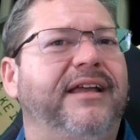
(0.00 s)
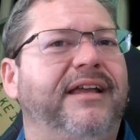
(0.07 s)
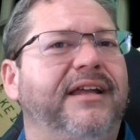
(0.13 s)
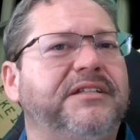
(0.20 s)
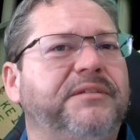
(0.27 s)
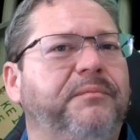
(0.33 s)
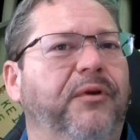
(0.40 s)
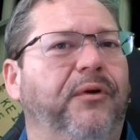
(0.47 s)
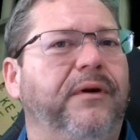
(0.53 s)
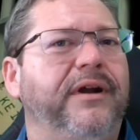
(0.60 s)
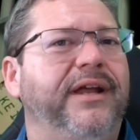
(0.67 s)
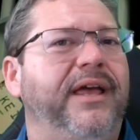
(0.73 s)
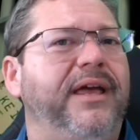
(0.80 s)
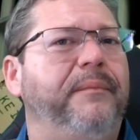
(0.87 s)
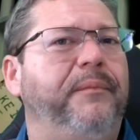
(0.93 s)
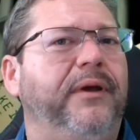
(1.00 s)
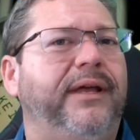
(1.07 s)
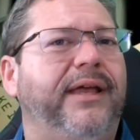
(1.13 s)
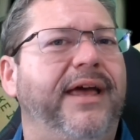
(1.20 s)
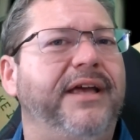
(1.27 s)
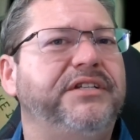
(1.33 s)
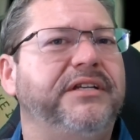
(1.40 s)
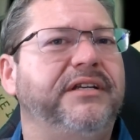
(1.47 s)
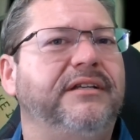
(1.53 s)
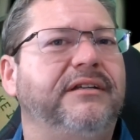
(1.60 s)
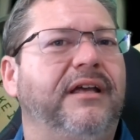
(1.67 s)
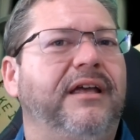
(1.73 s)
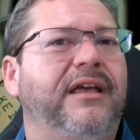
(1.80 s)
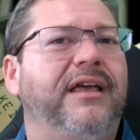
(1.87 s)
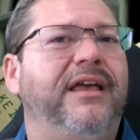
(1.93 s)
and exploring the implication
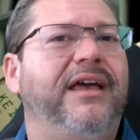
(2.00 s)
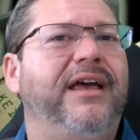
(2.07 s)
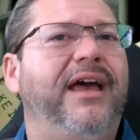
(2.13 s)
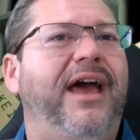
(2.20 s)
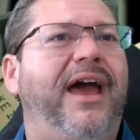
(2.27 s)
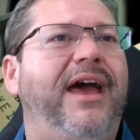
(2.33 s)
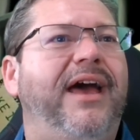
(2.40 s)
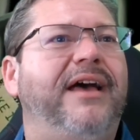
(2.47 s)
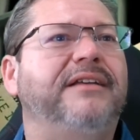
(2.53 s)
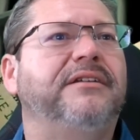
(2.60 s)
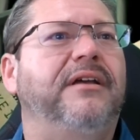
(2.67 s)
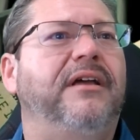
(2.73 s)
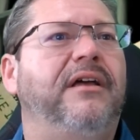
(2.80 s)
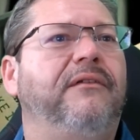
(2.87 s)
it has